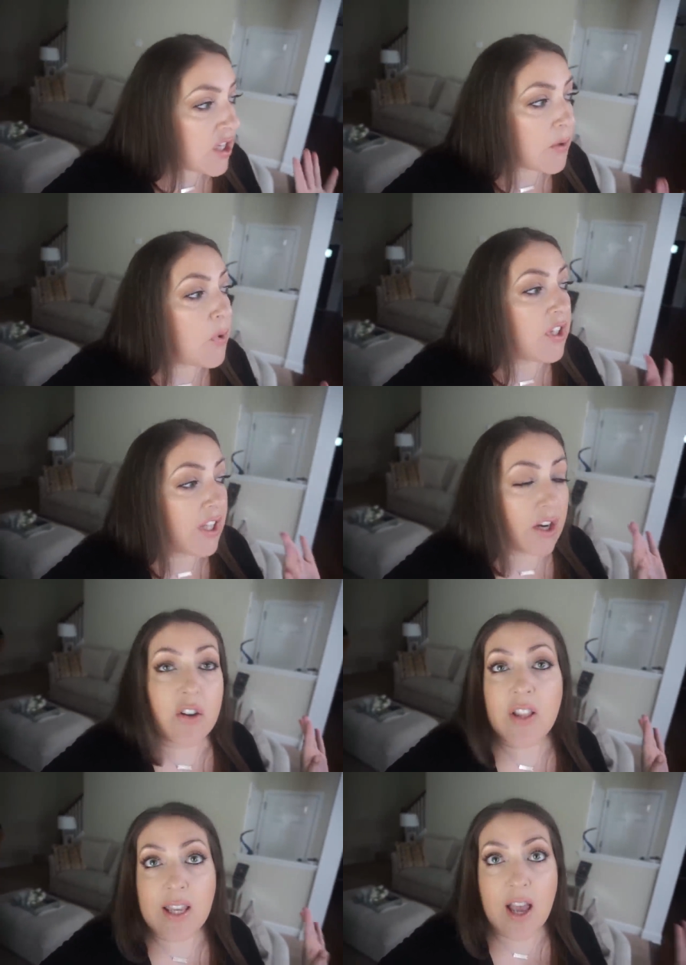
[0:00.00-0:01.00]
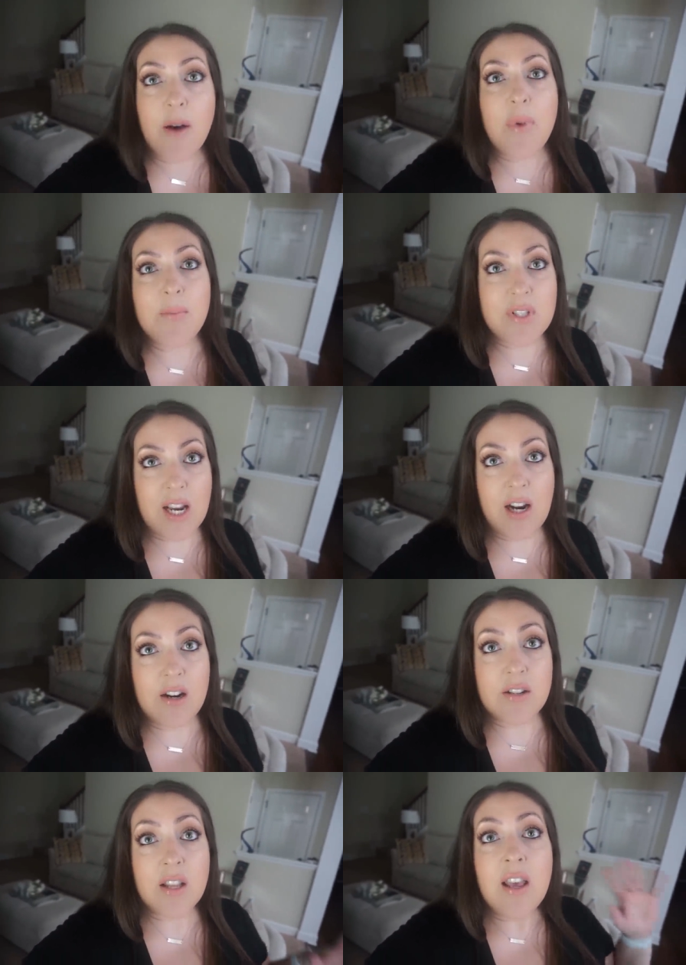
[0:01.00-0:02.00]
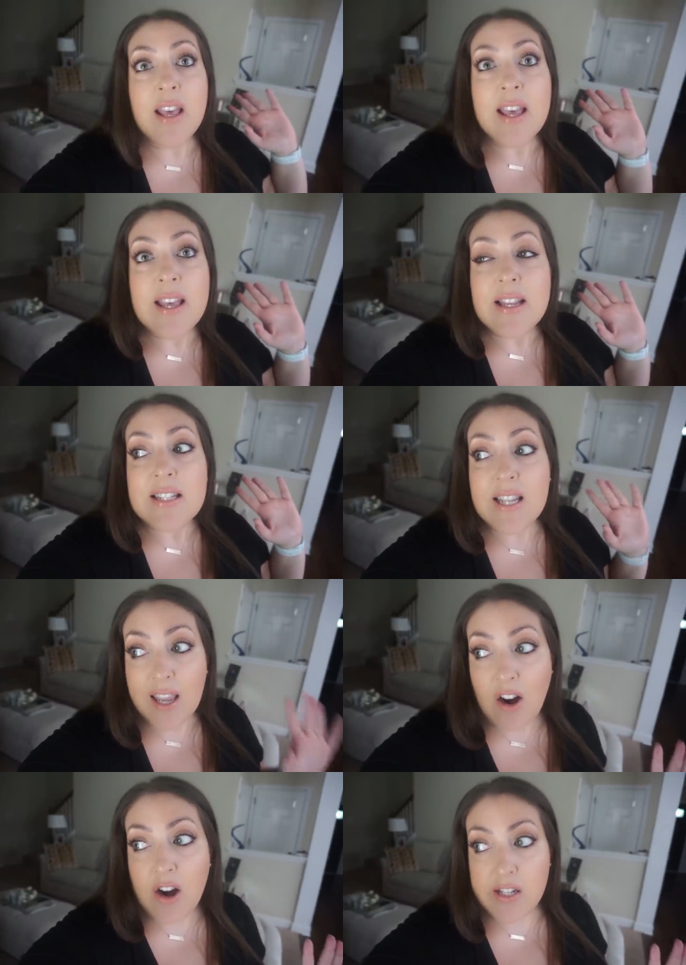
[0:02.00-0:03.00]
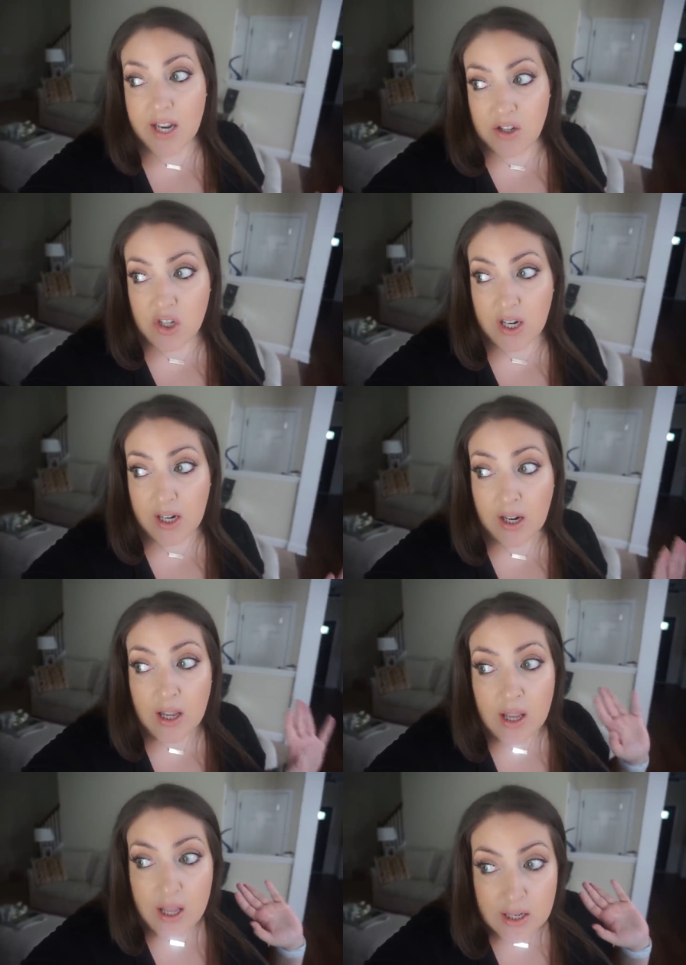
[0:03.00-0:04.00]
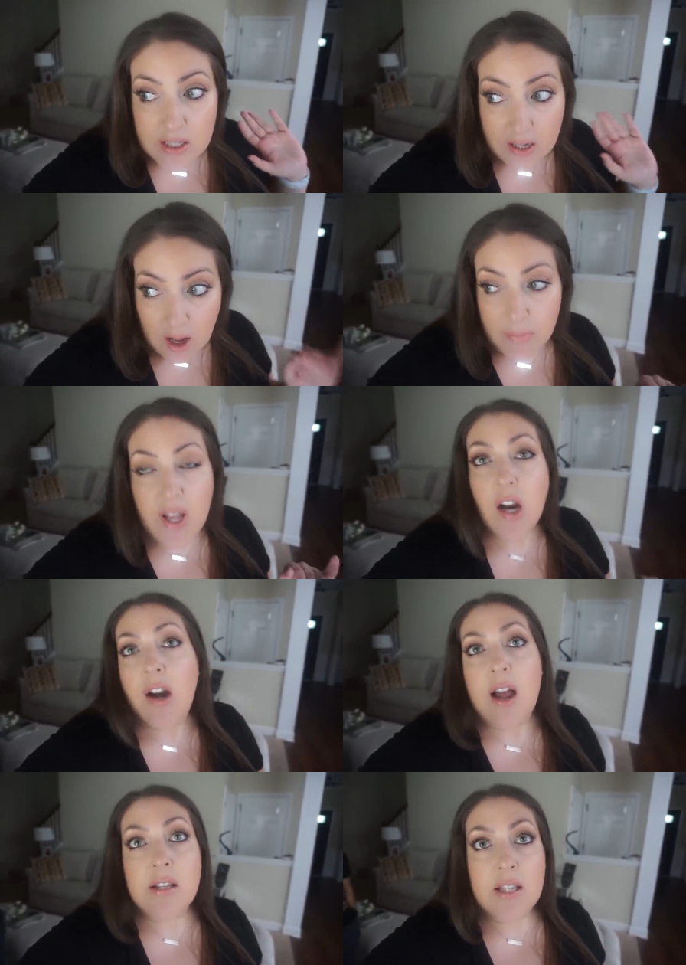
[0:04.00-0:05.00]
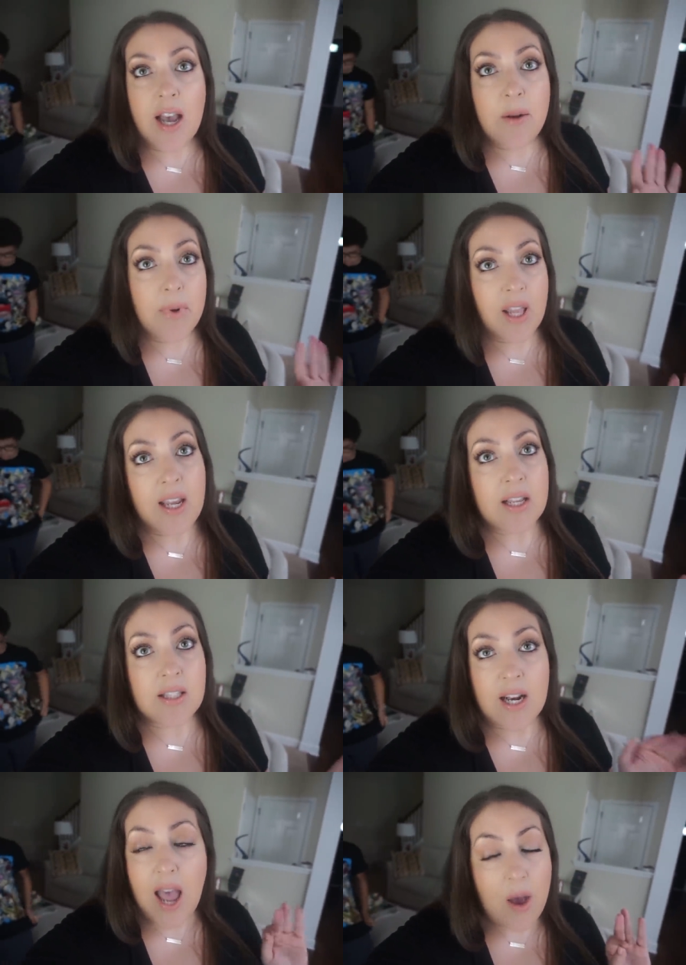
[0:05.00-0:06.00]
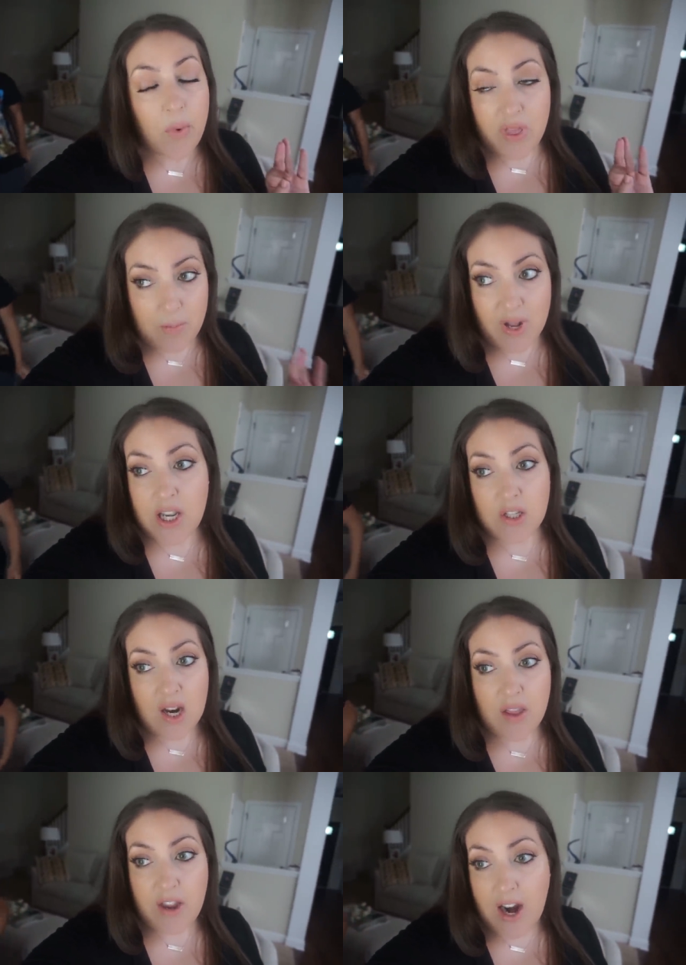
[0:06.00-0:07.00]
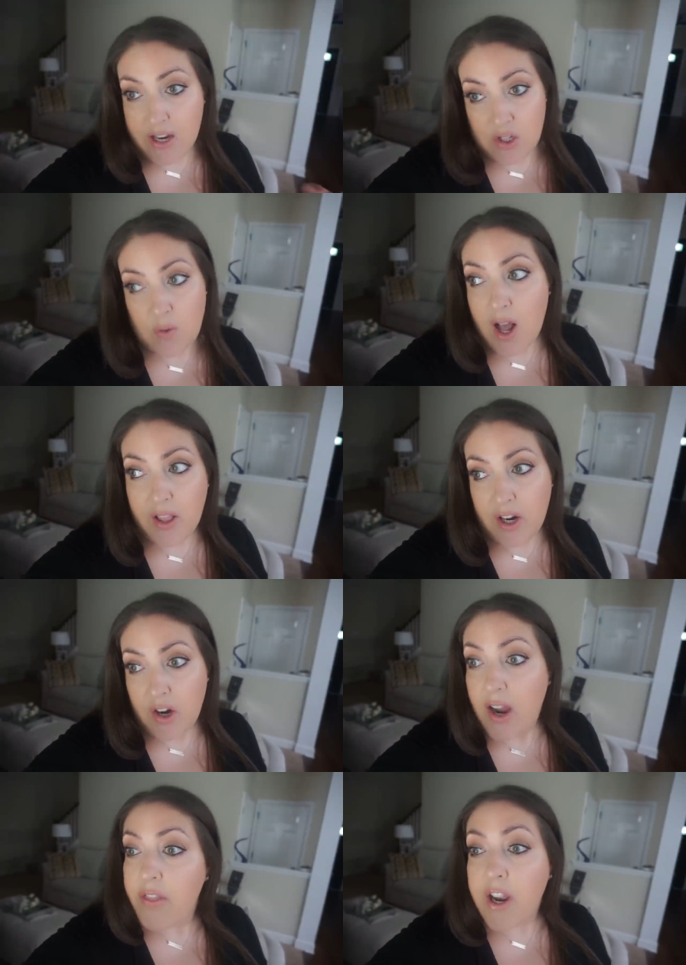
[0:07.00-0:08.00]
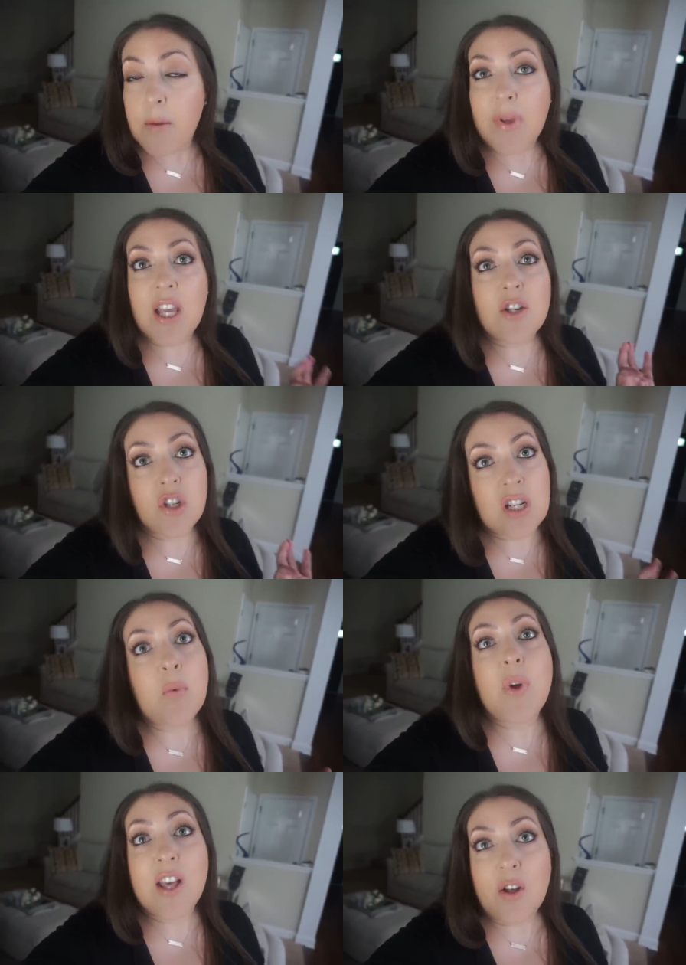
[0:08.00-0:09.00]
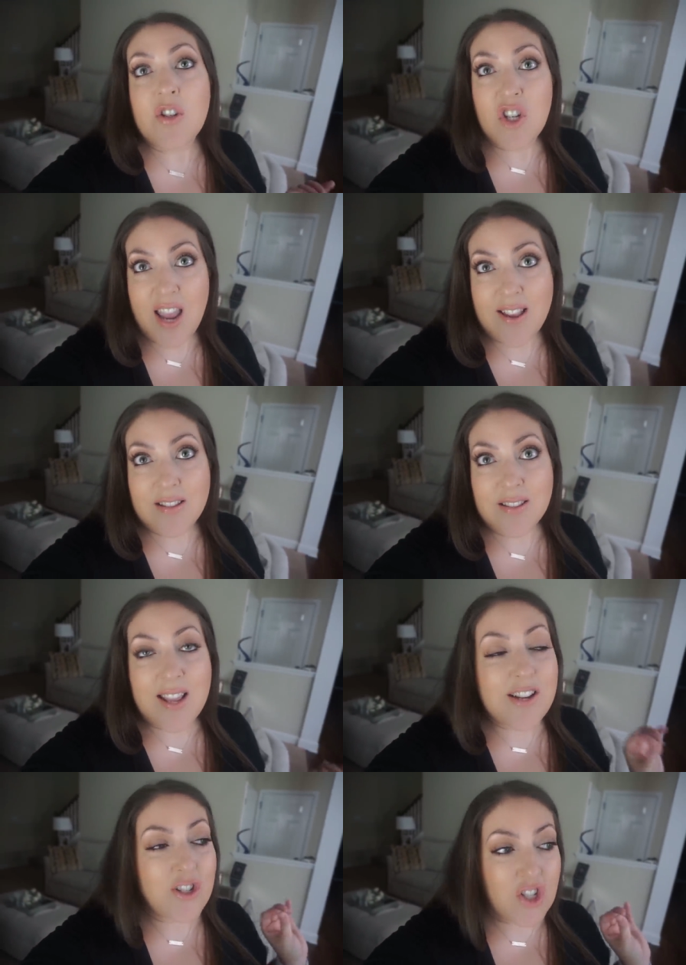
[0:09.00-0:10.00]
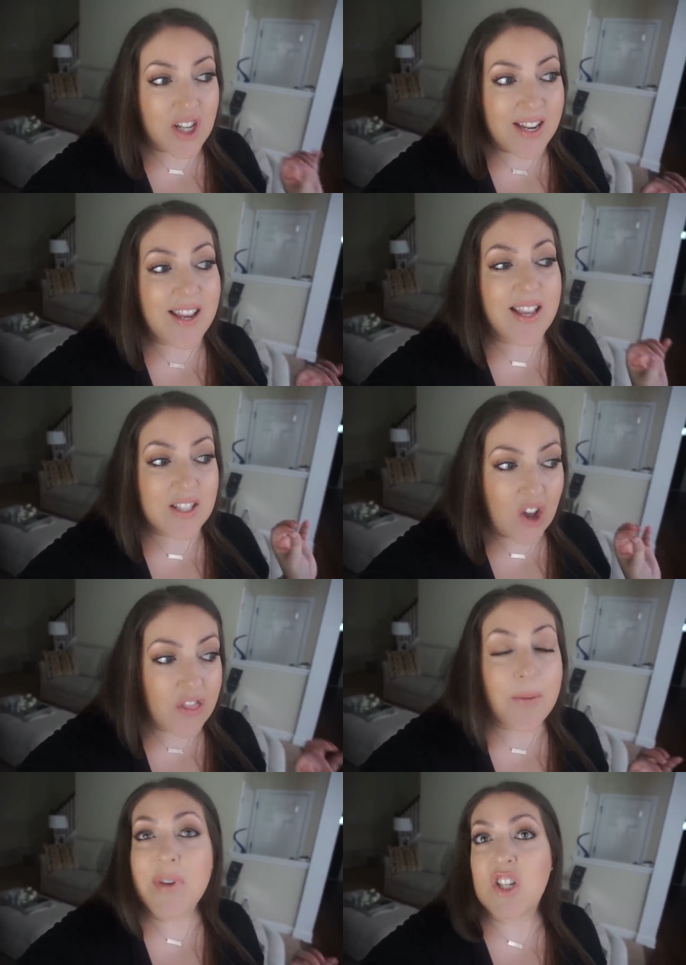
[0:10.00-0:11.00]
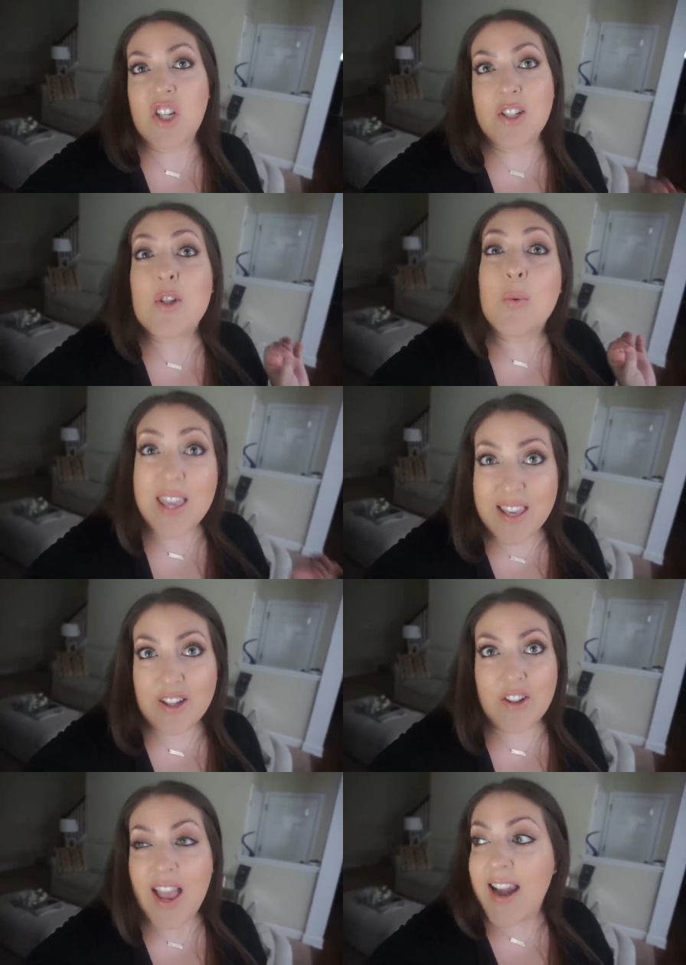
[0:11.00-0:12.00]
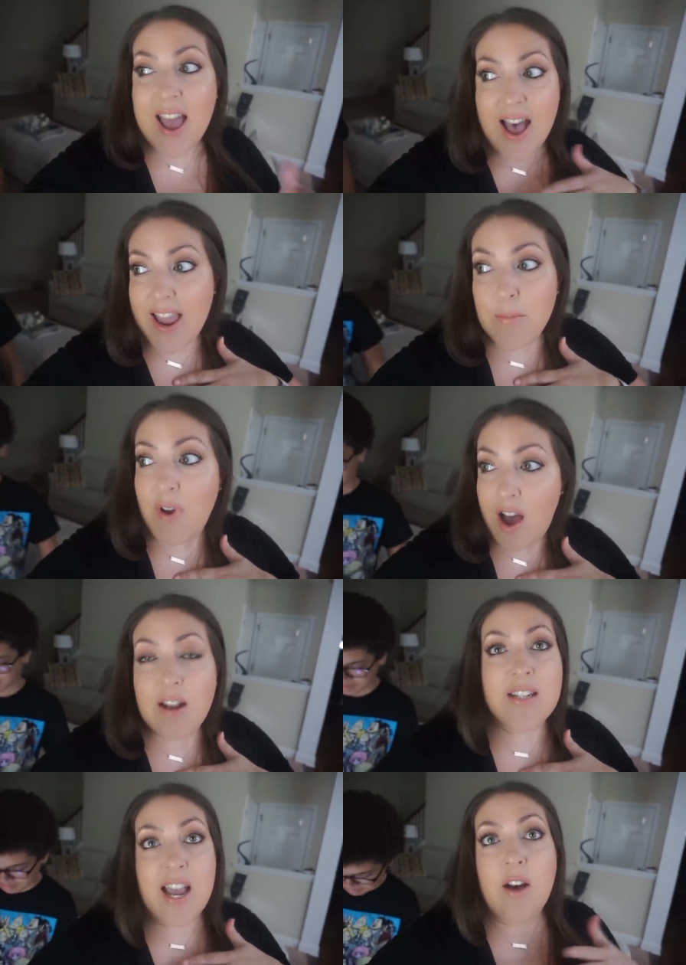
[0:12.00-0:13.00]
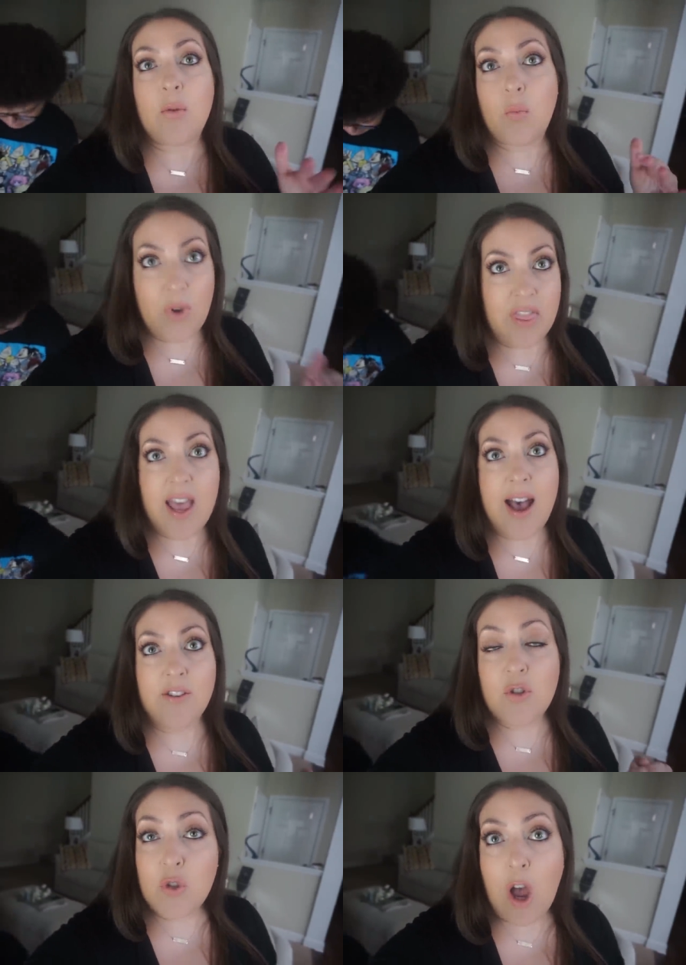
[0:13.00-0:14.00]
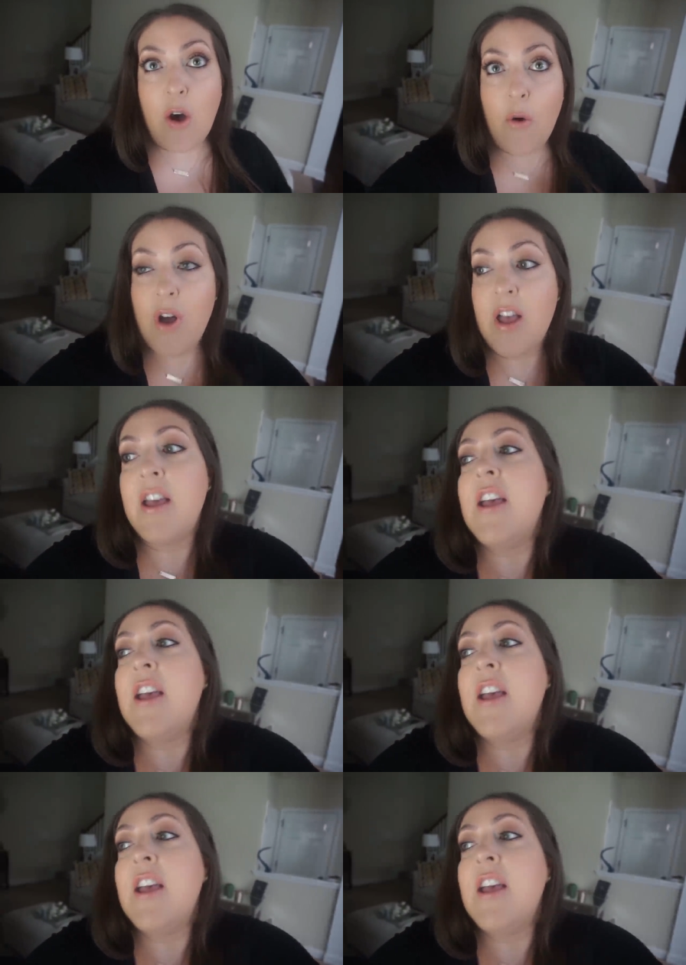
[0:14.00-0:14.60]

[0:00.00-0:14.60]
she will literally come upstairs to get our attention to come let her outside. But like I said, when the bunnies are out there, I do not let her out there because she will chase and she is on the mission to kill and I am not down with that. So